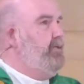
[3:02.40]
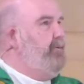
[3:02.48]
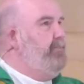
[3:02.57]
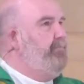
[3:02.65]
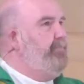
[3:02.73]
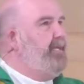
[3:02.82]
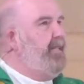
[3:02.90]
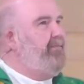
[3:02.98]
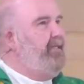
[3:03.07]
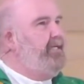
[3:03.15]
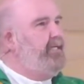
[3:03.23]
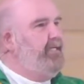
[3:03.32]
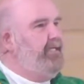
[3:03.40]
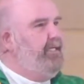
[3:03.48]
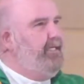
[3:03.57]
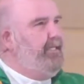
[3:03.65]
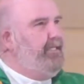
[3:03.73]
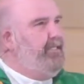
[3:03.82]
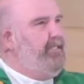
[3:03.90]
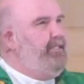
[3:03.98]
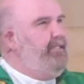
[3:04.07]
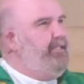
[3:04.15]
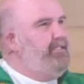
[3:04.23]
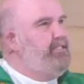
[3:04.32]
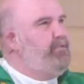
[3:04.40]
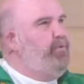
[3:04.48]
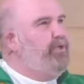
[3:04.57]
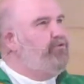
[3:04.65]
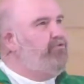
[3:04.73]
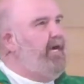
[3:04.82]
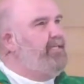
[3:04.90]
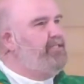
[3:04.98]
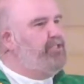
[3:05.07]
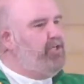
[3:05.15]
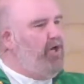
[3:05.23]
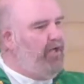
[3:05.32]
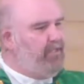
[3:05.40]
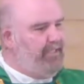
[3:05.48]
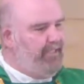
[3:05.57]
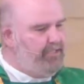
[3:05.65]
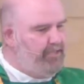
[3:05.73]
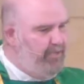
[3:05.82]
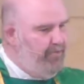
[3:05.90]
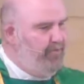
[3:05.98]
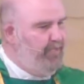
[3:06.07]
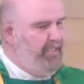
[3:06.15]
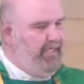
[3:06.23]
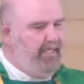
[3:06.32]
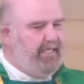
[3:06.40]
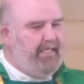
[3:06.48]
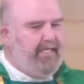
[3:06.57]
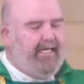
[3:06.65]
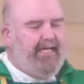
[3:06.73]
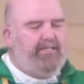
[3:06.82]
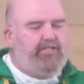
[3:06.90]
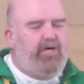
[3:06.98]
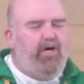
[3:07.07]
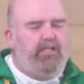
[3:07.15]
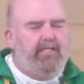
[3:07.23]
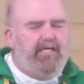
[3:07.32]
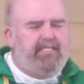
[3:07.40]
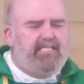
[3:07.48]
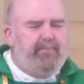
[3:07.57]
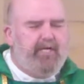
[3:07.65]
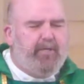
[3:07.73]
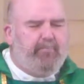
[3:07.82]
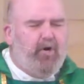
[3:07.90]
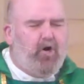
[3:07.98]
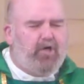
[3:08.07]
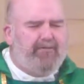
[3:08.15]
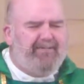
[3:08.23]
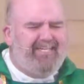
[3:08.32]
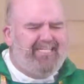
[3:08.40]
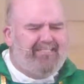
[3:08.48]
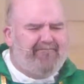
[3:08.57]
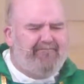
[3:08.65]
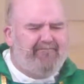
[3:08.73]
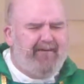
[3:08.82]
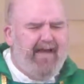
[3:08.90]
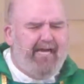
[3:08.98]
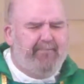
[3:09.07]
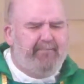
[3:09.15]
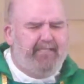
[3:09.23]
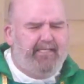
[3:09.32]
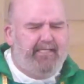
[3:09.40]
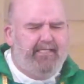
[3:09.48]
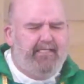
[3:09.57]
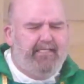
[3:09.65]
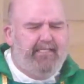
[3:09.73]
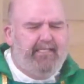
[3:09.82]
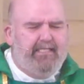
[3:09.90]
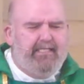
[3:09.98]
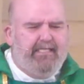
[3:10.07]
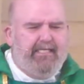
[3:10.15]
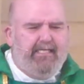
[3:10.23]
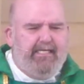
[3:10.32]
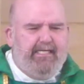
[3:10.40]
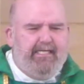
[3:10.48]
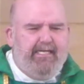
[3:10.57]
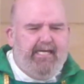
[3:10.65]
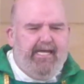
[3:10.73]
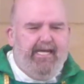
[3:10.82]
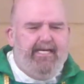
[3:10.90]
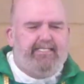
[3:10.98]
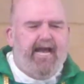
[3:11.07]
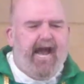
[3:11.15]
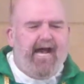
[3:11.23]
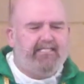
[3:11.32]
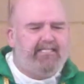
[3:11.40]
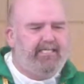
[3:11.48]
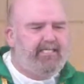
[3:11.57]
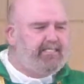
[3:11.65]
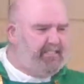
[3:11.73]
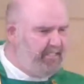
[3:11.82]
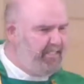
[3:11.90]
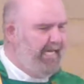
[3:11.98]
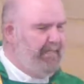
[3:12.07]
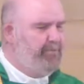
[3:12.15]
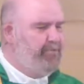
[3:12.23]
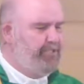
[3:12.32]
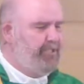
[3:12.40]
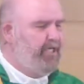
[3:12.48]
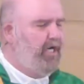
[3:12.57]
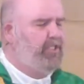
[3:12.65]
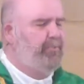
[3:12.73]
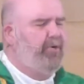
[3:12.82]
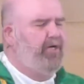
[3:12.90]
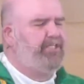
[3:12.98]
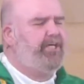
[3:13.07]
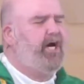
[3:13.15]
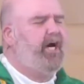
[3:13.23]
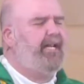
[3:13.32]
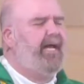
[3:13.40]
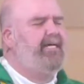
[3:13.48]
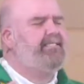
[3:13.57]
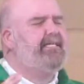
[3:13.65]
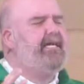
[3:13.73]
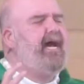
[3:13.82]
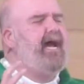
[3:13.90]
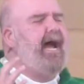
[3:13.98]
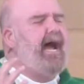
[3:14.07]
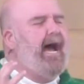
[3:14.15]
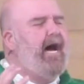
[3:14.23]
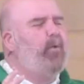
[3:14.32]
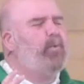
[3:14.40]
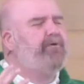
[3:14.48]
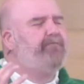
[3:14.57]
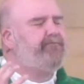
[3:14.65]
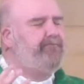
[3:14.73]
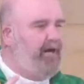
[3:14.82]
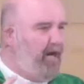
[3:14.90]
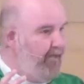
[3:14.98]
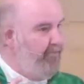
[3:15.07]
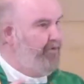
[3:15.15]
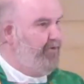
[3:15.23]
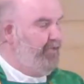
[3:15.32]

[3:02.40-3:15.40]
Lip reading: But I think this is what Christ is calling us to. He's calling us to be a part of his family. He's asking his disciples to call upon God as our Father,